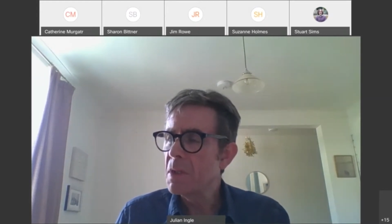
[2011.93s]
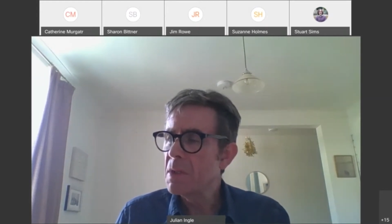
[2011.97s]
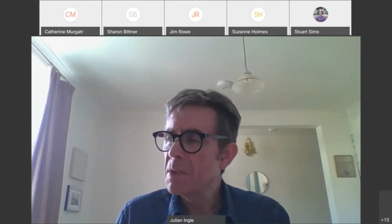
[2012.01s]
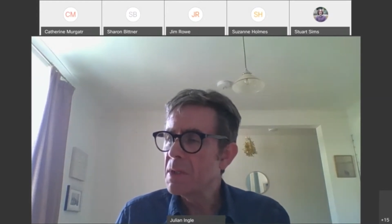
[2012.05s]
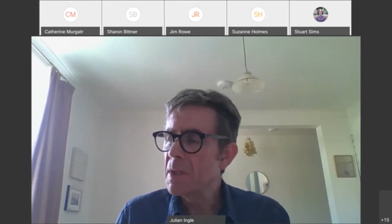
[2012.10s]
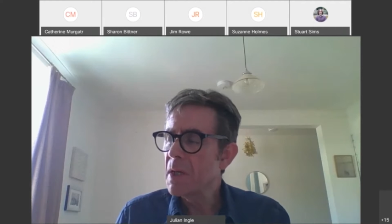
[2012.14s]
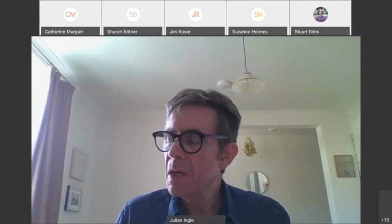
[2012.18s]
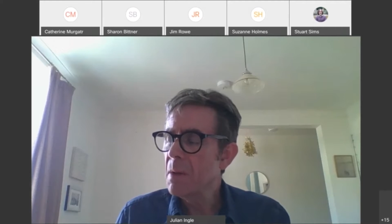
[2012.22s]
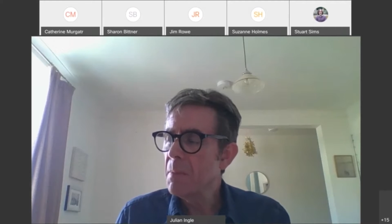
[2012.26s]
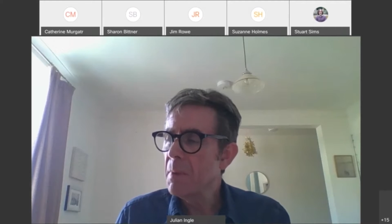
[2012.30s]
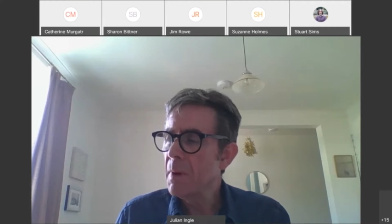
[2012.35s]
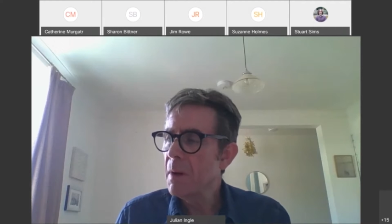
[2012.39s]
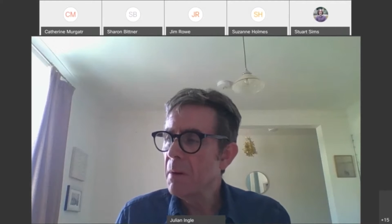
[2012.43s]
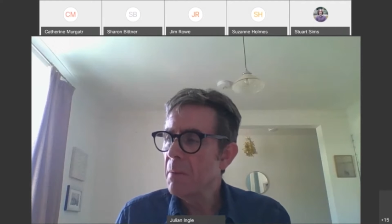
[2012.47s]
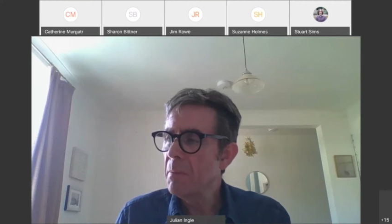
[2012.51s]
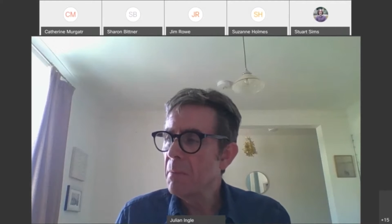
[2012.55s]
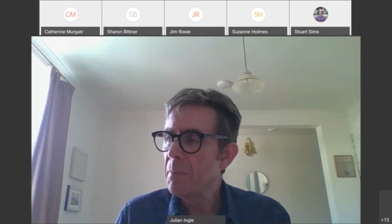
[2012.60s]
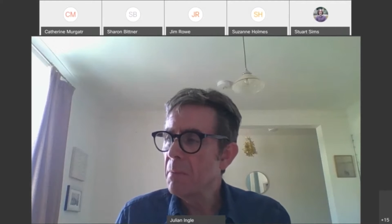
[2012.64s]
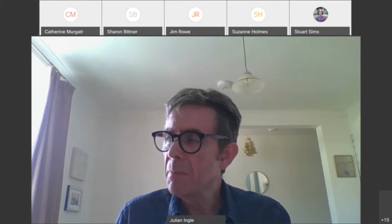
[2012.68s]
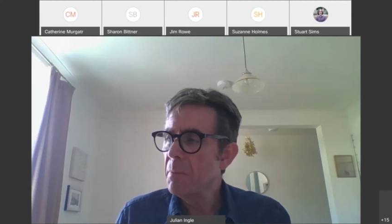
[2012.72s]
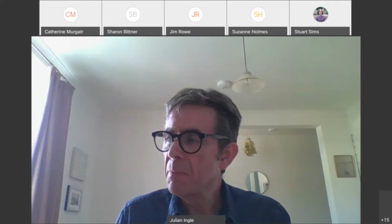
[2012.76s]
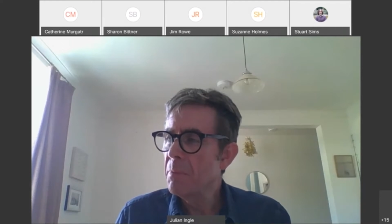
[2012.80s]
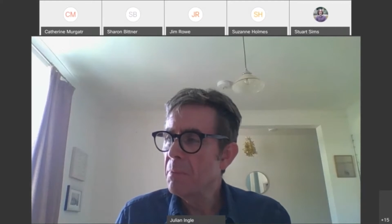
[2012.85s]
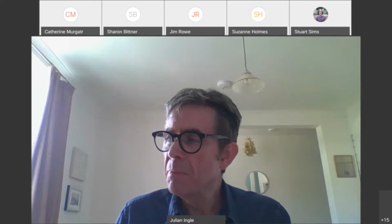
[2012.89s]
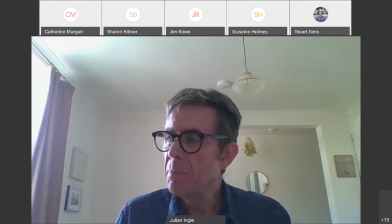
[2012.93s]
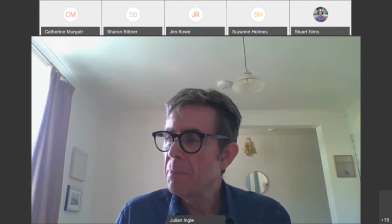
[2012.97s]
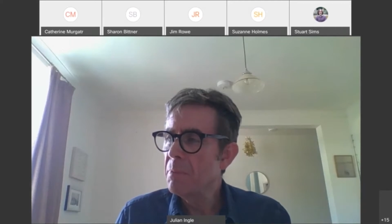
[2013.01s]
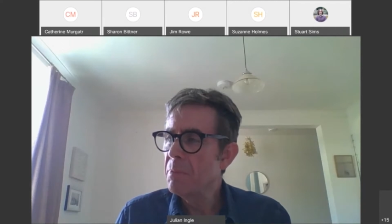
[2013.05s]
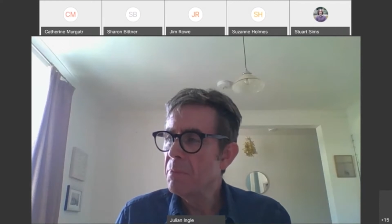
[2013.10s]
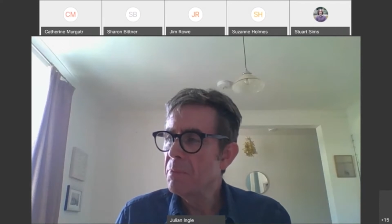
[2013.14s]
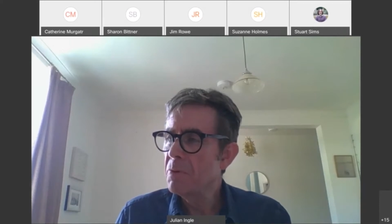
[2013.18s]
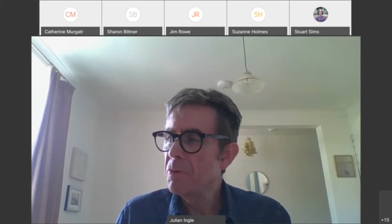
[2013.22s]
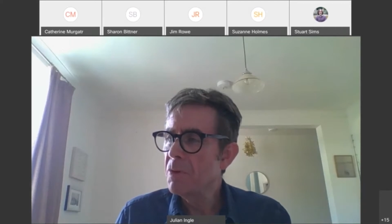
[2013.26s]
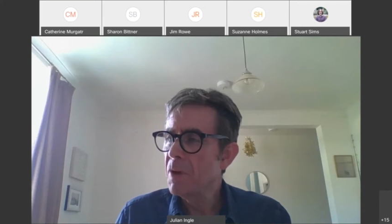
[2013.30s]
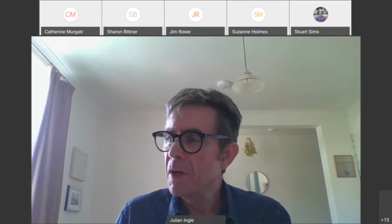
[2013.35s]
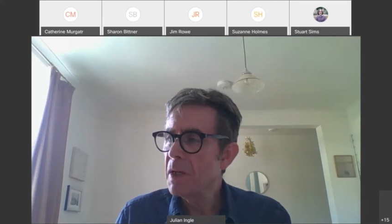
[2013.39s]
to say about
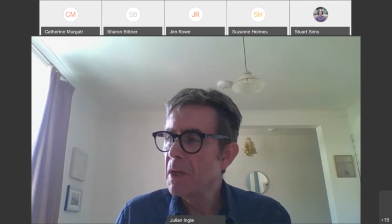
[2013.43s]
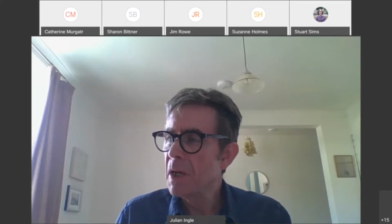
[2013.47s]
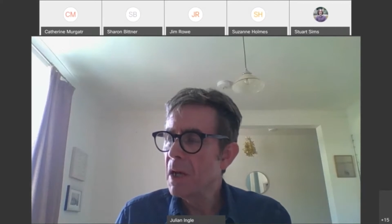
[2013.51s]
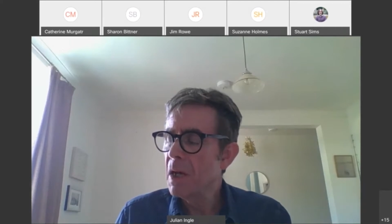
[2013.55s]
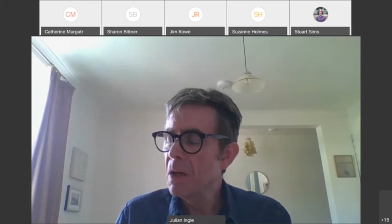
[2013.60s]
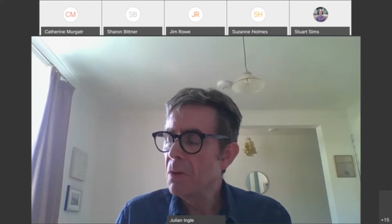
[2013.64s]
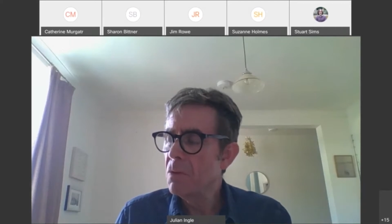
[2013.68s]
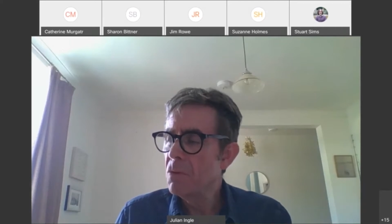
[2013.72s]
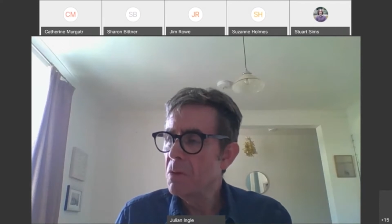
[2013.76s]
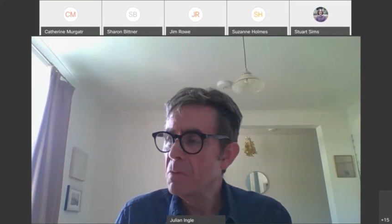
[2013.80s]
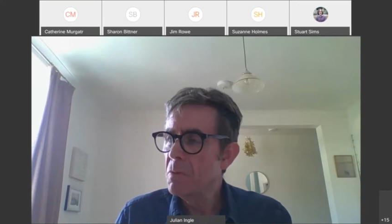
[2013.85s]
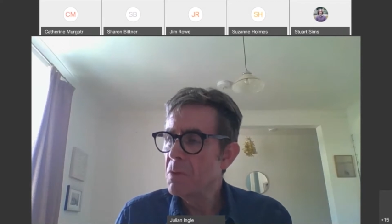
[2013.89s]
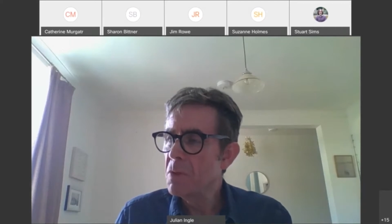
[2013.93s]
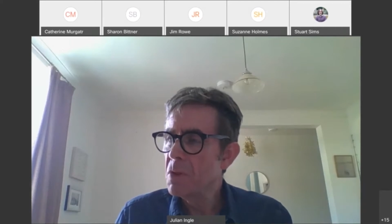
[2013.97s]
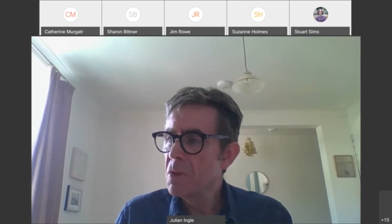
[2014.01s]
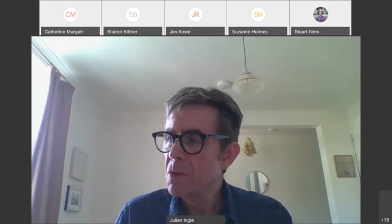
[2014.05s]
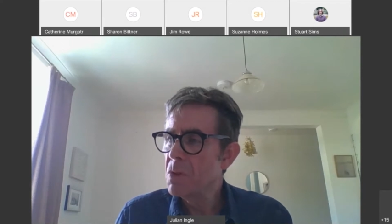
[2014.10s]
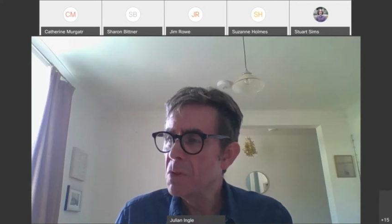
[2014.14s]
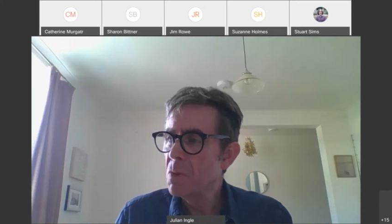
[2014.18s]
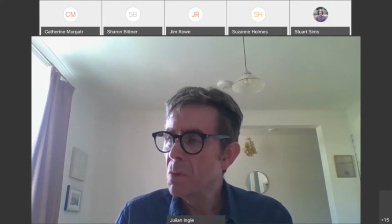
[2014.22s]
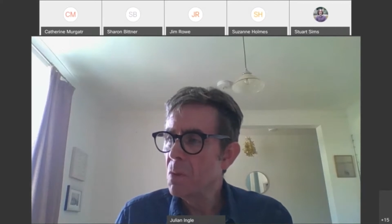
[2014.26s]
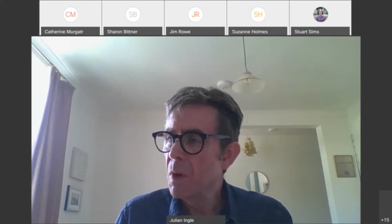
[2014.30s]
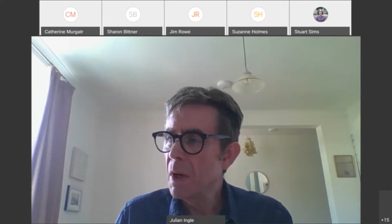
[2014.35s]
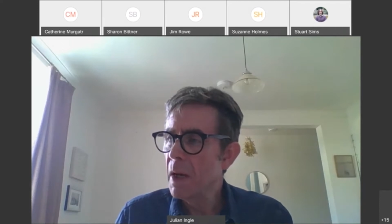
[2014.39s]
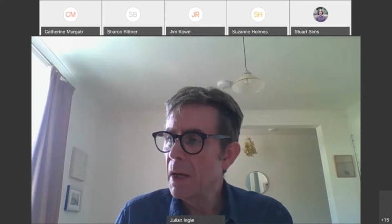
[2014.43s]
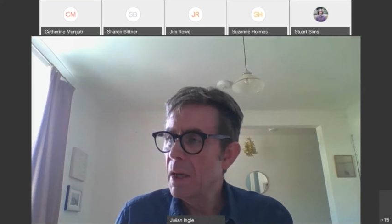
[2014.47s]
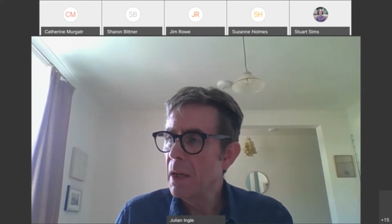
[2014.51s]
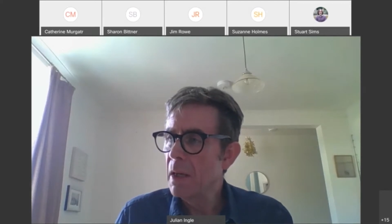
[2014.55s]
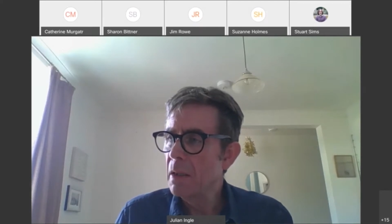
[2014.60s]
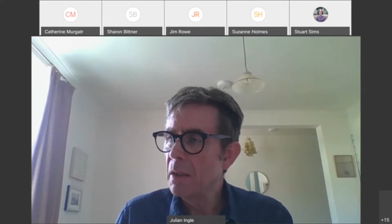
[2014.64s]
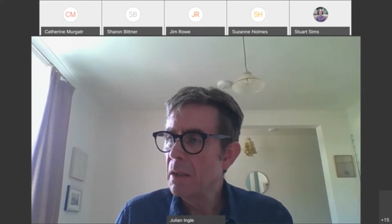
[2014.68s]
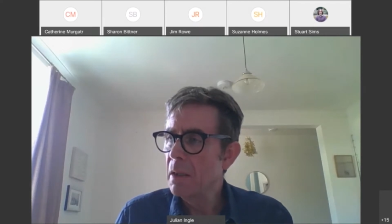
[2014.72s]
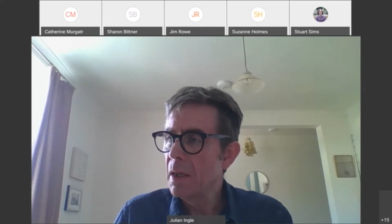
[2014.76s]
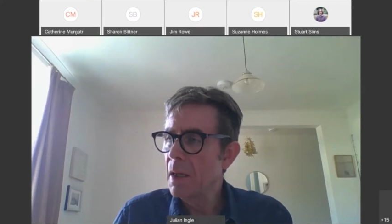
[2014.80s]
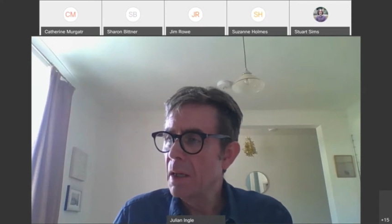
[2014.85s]
breakout rooms as well?